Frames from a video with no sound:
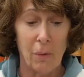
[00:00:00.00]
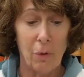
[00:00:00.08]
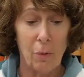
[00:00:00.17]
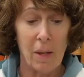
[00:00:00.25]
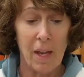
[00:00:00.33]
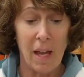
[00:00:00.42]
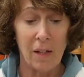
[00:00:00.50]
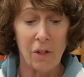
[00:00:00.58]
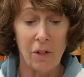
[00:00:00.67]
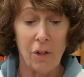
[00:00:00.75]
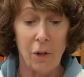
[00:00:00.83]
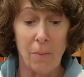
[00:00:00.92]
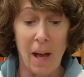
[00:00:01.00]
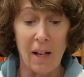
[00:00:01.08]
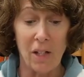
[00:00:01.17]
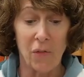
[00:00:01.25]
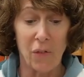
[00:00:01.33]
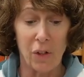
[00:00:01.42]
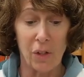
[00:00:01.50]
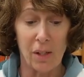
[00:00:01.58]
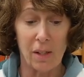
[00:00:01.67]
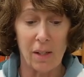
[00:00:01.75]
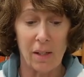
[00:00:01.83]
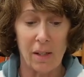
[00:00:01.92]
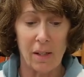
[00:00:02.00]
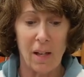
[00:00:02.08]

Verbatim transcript: Ruby enters her box first.